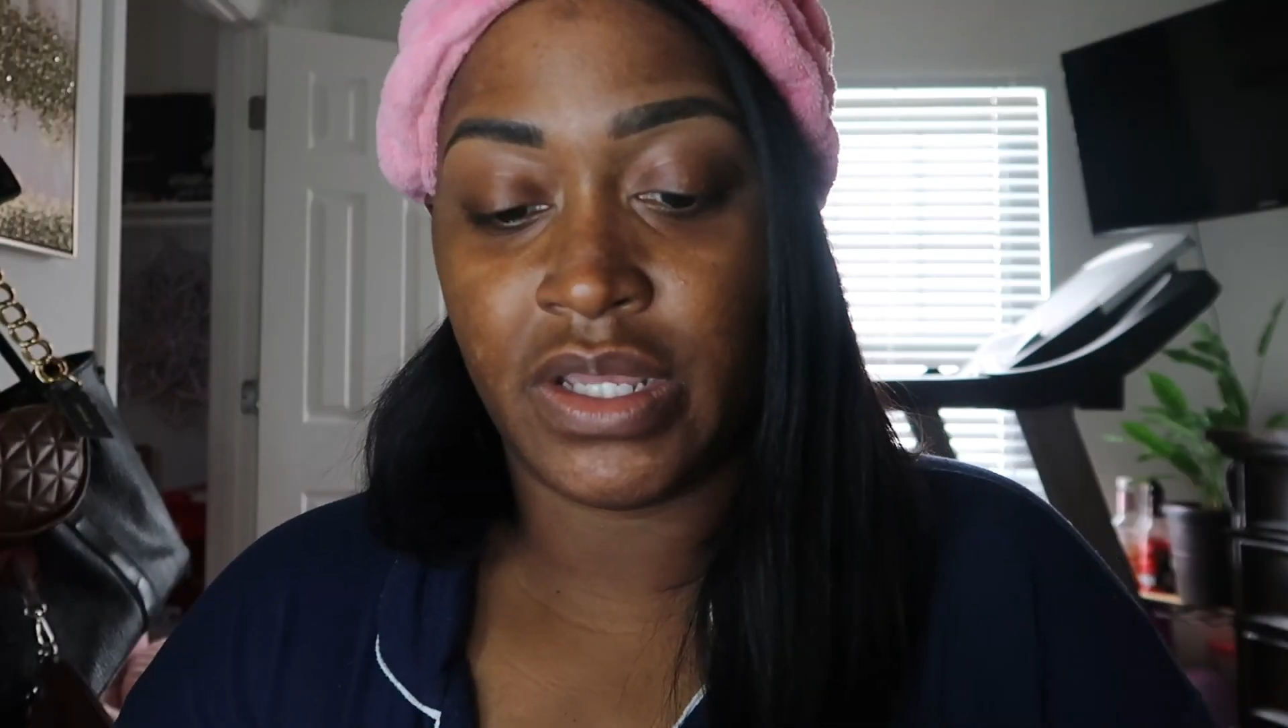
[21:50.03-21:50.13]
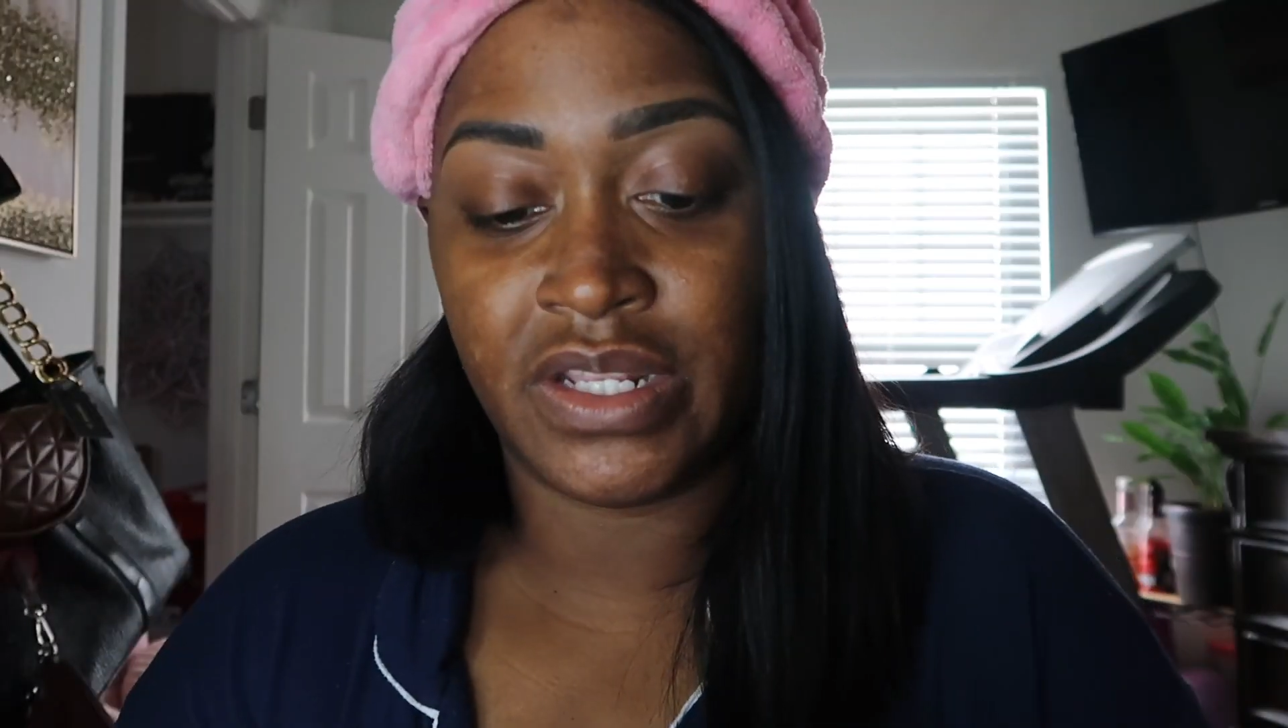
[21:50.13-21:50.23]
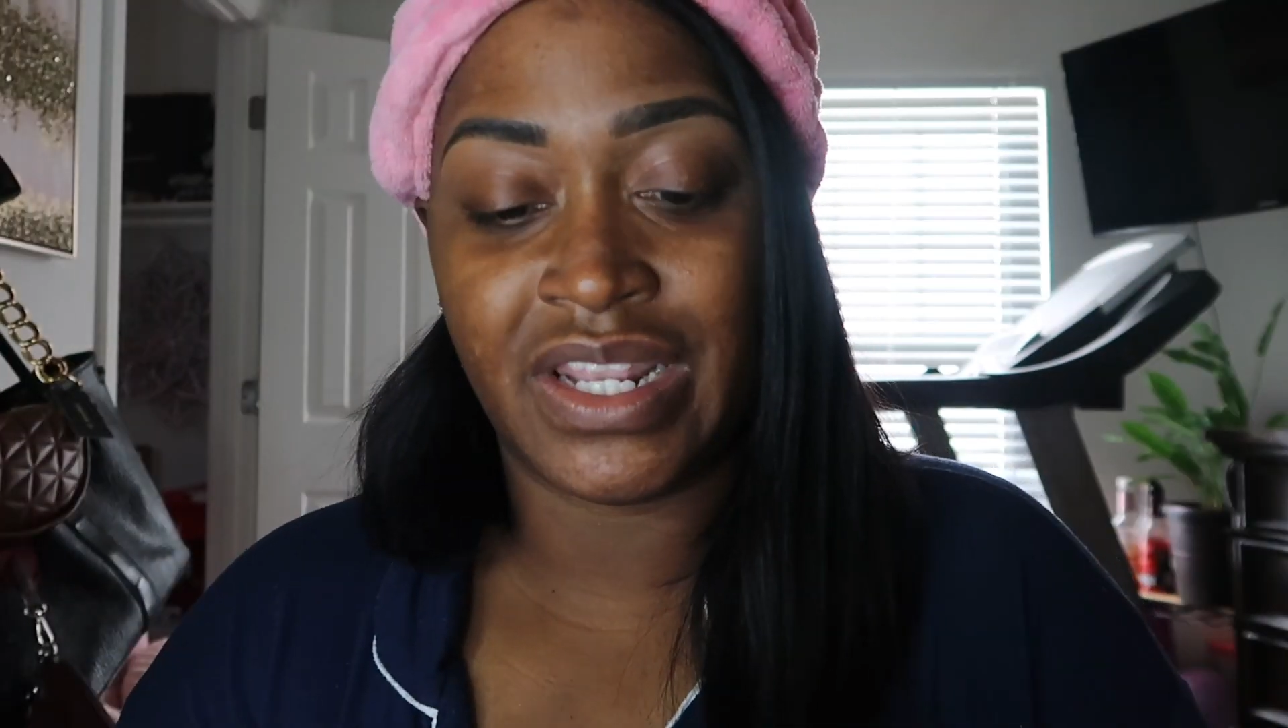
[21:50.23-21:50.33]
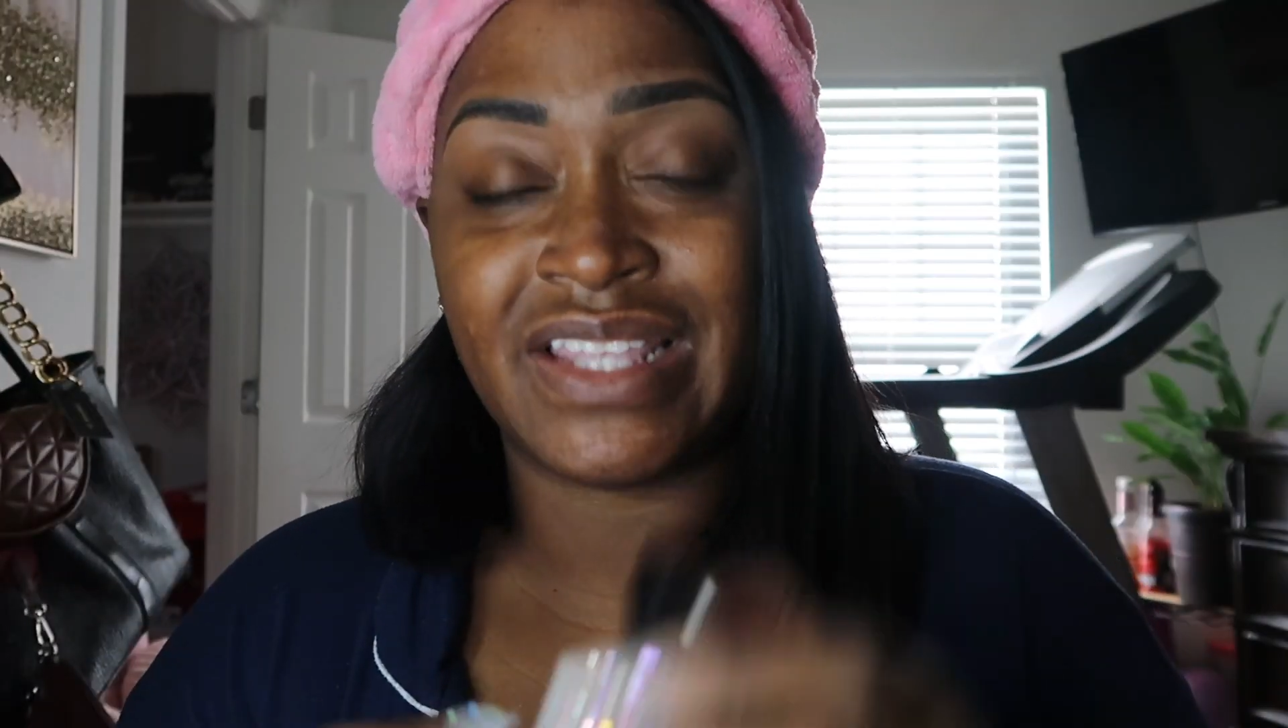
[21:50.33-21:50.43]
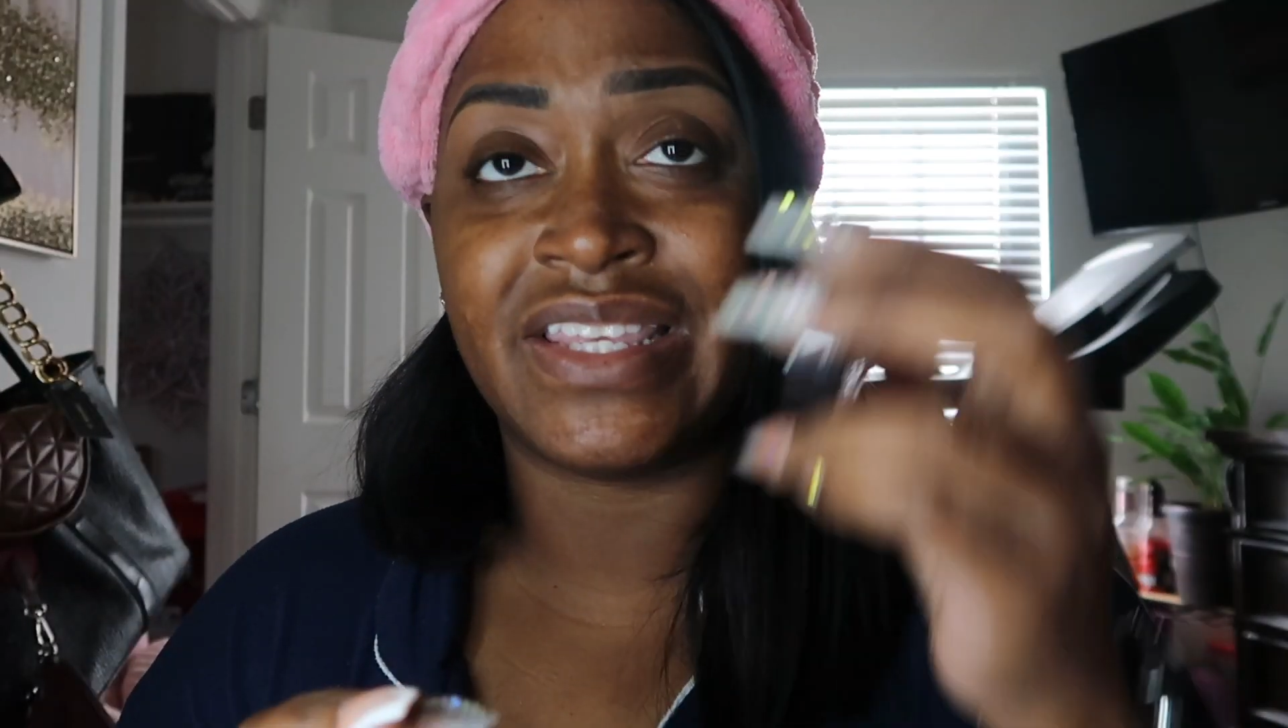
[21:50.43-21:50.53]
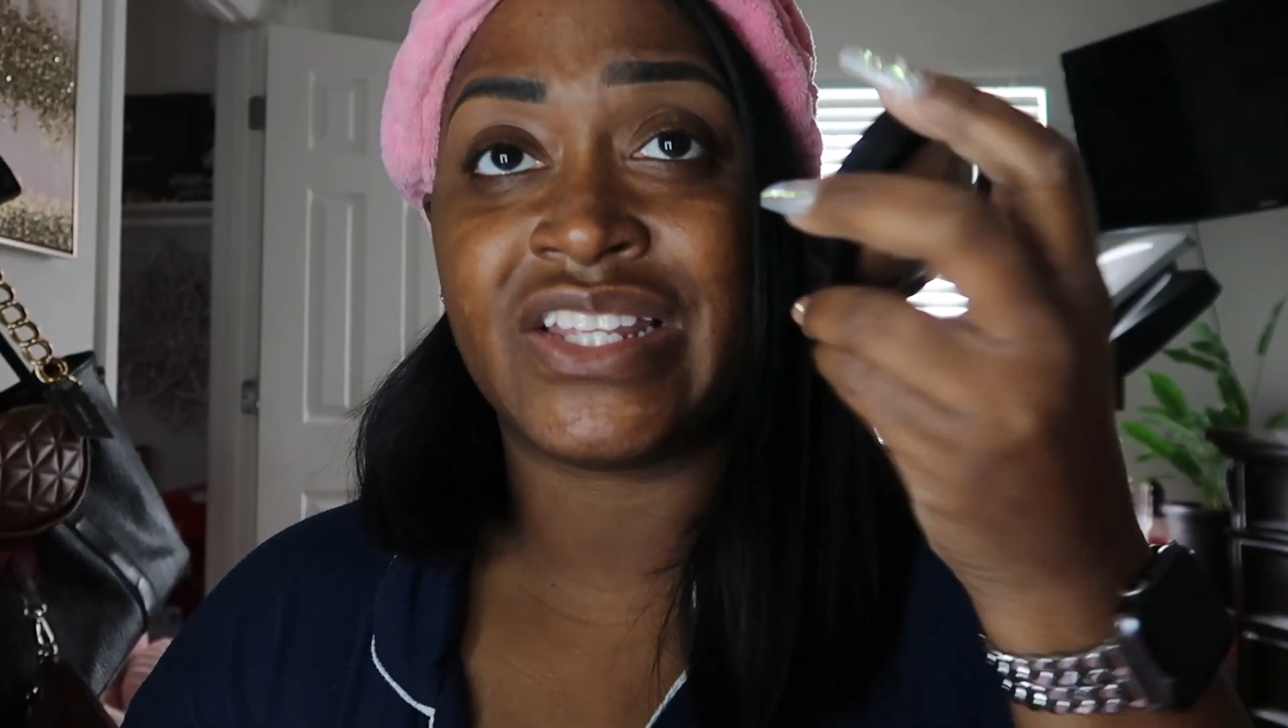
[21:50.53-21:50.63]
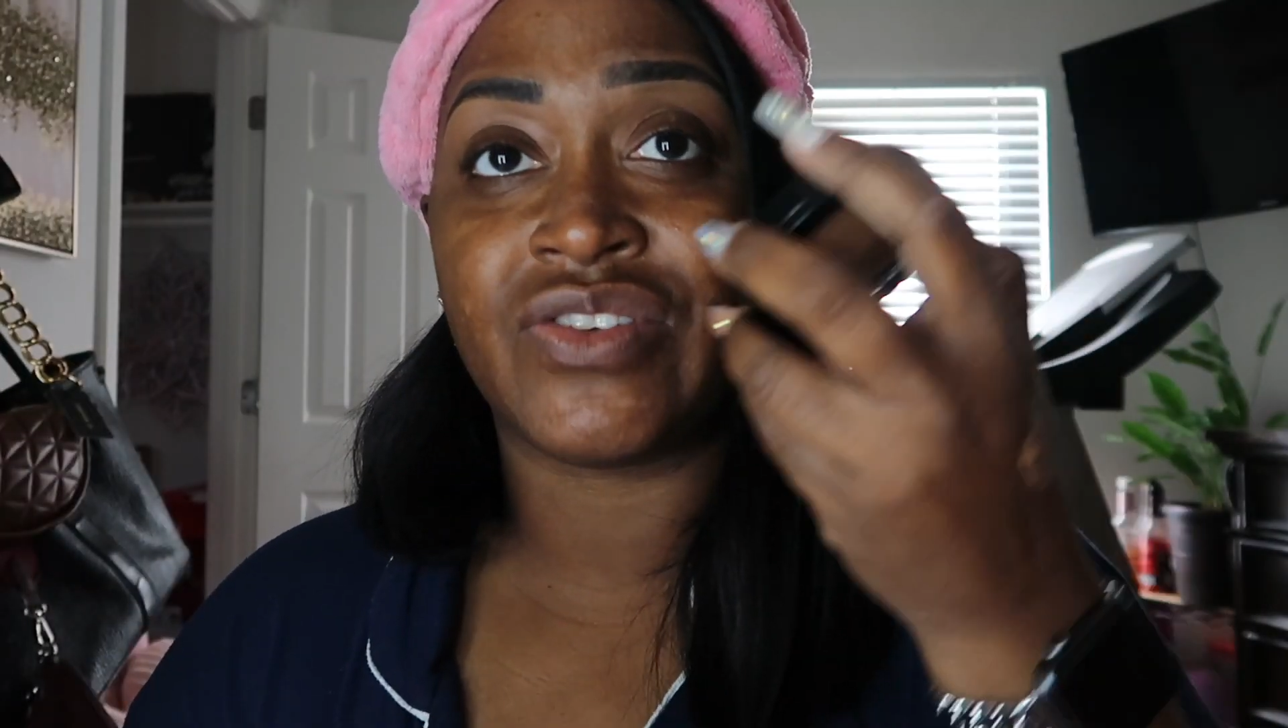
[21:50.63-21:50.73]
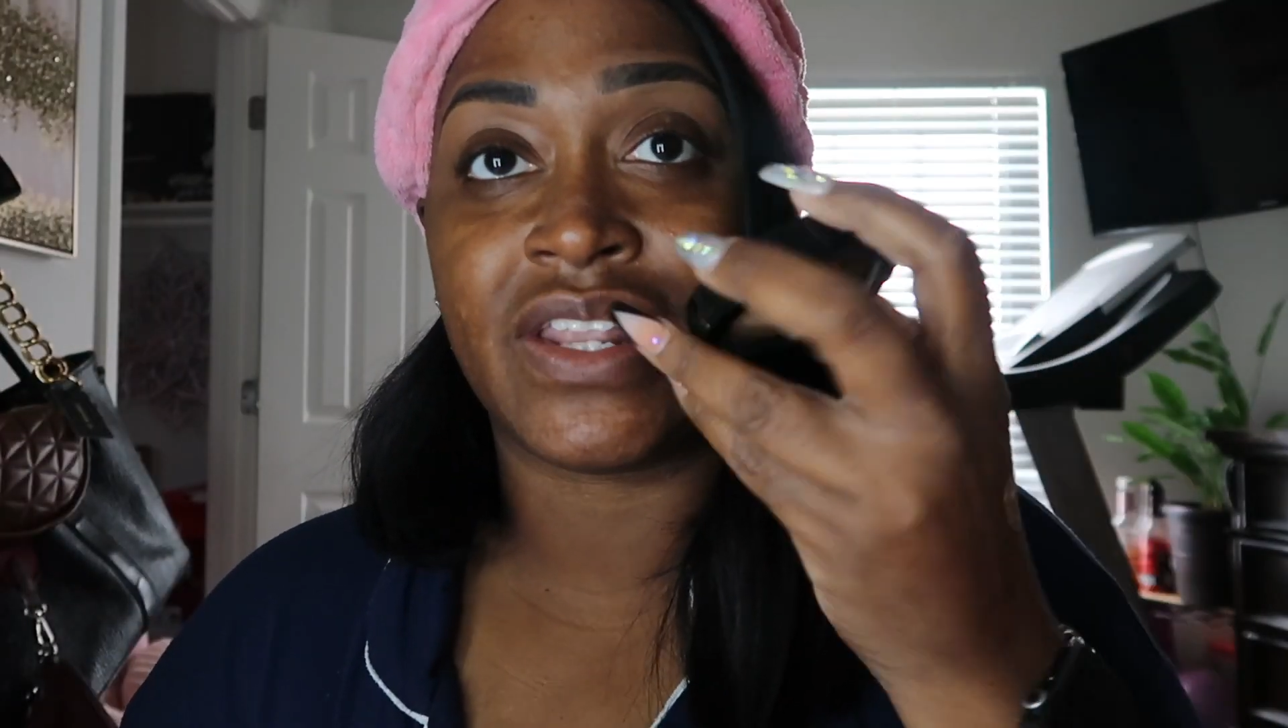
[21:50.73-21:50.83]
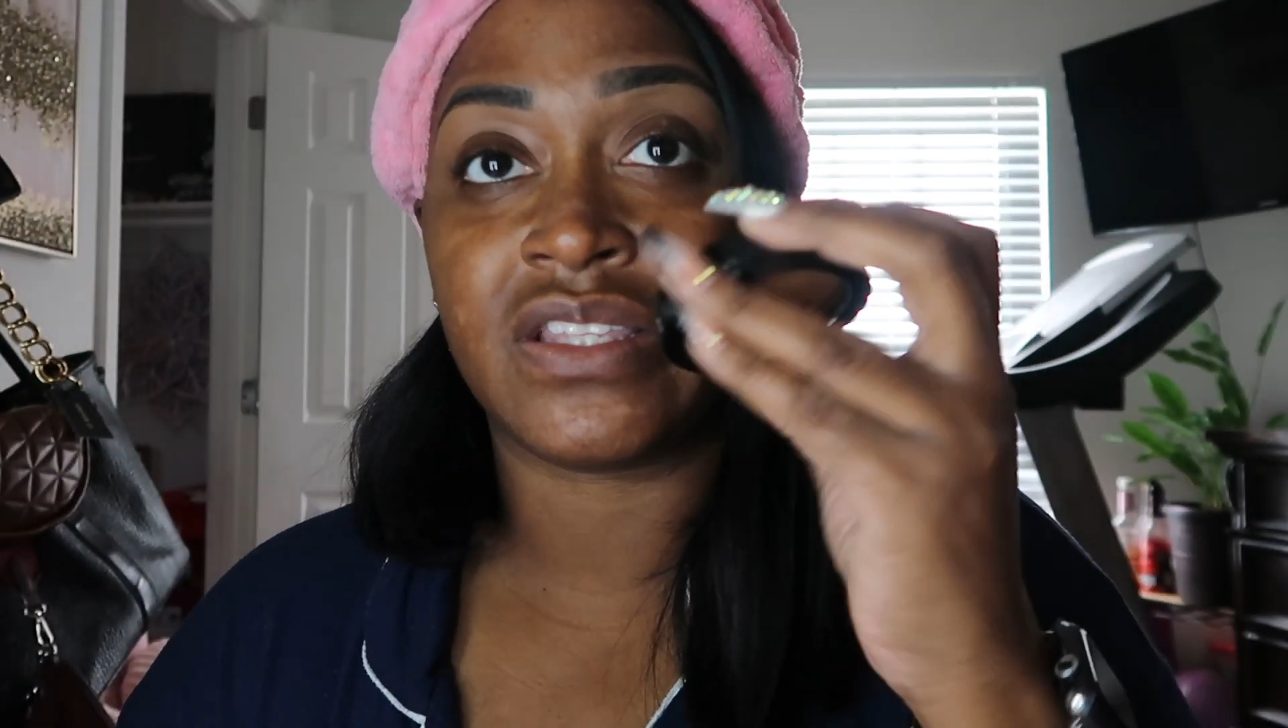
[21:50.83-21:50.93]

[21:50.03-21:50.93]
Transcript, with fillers: And then I did try